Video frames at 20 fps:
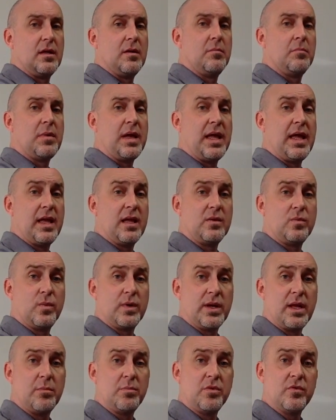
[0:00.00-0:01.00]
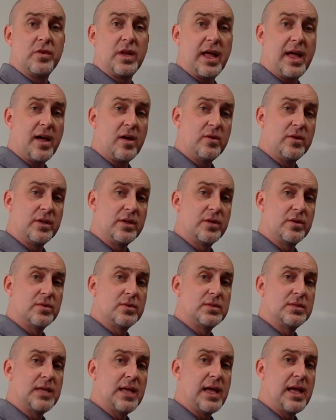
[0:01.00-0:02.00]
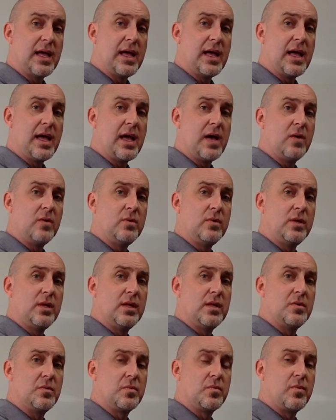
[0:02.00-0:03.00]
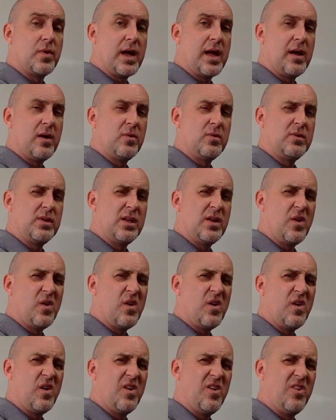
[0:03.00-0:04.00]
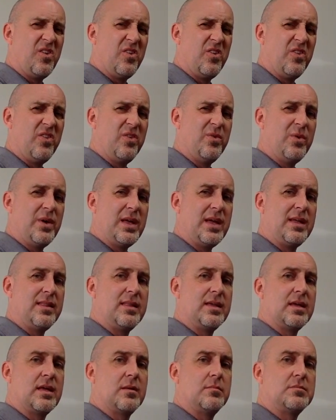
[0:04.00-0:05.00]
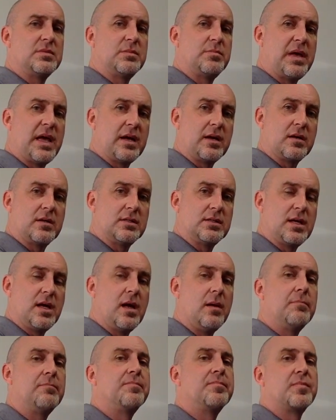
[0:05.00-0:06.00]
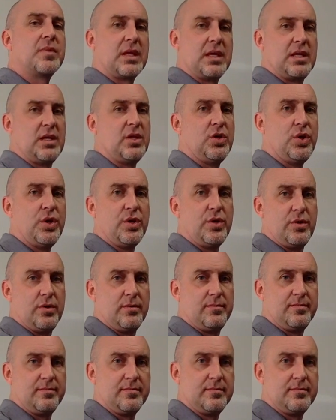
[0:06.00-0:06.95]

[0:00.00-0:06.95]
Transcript: My hand, when I move it out, it goes out and around and all the way and then comes back on top. Year.